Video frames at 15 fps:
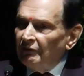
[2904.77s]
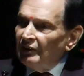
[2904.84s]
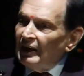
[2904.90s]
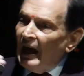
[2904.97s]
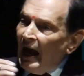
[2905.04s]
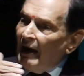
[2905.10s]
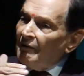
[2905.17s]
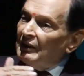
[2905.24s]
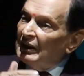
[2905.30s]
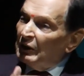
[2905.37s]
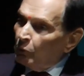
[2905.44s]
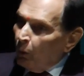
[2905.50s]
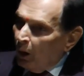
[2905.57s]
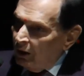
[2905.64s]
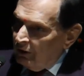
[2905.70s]
we have
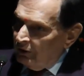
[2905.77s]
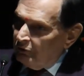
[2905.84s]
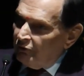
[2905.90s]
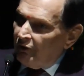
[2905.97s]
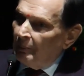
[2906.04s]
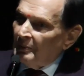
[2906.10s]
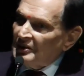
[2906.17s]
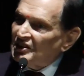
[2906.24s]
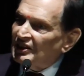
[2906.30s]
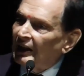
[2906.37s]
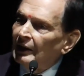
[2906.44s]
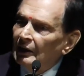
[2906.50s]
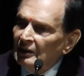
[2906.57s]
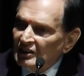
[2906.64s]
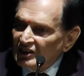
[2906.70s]
evolved from a
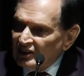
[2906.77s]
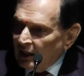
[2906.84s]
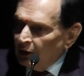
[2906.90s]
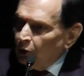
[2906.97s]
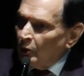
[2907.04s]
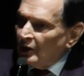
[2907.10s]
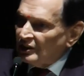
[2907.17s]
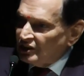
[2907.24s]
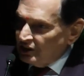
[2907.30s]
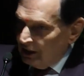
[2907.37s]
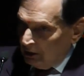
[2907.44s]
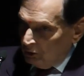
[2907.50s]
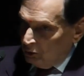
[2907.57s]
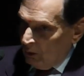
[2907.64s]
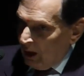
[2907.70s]
single cellular
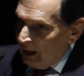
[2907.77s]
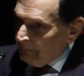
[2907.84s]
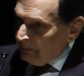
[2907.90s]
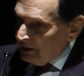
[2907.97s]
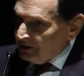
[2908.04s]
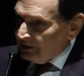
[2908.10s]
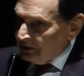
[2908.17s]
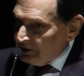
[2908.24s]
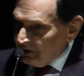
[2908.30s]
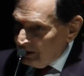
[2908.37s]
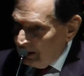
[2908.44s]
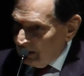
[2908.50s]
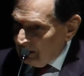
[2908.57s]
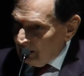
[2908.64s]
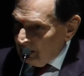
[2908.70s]
state to our present
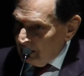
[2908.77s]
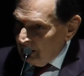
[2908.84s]
state,